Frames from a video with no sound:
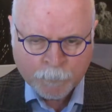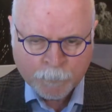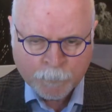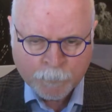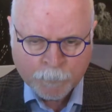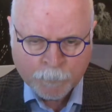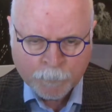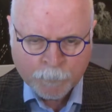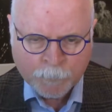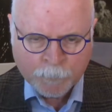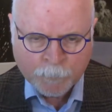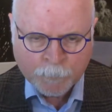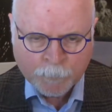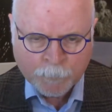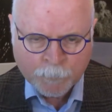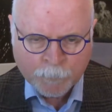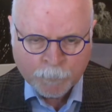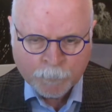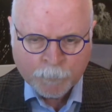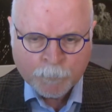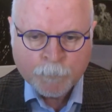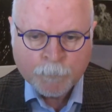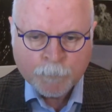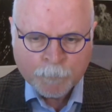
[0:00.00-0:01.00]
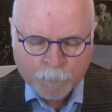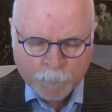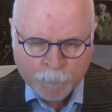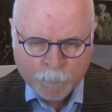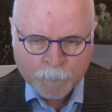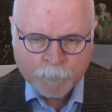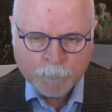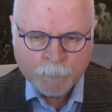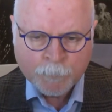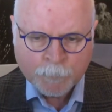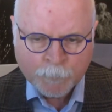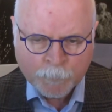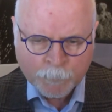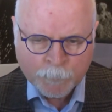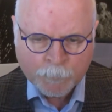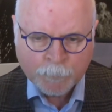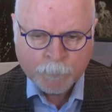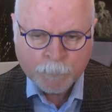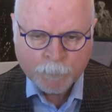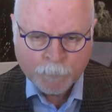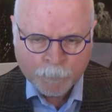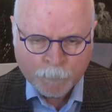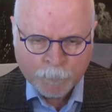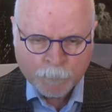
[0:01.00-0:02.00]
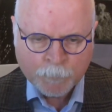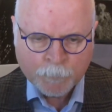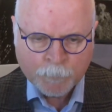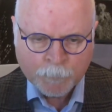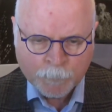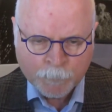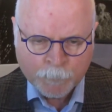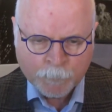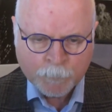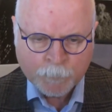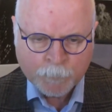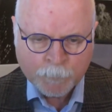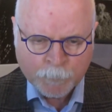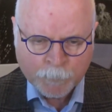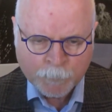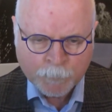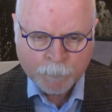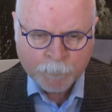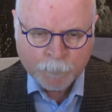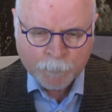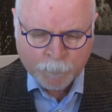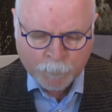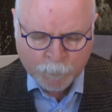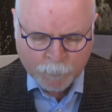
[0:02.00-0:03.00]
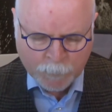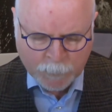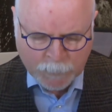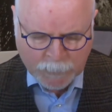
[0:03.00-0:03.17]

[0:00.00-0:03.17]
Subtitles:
behind that commitment and how it plays out for all